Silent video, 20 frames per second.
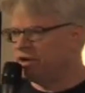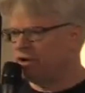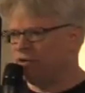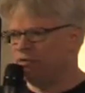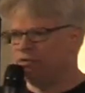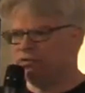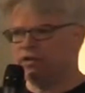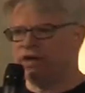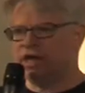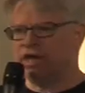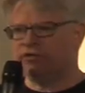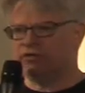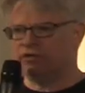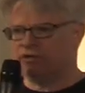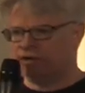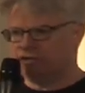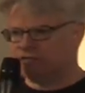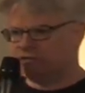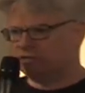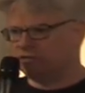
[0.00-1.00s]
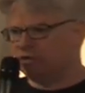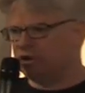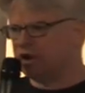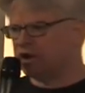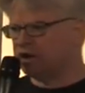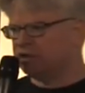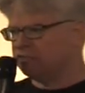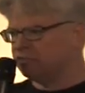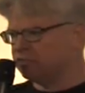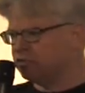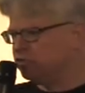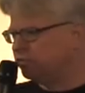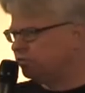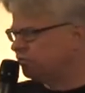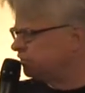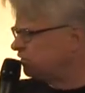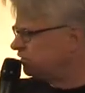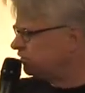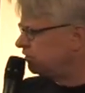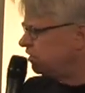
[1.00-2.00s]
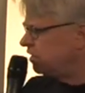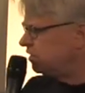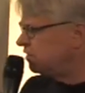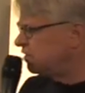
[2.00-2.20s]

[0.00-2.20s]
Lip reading: go gather into darkened rooms to see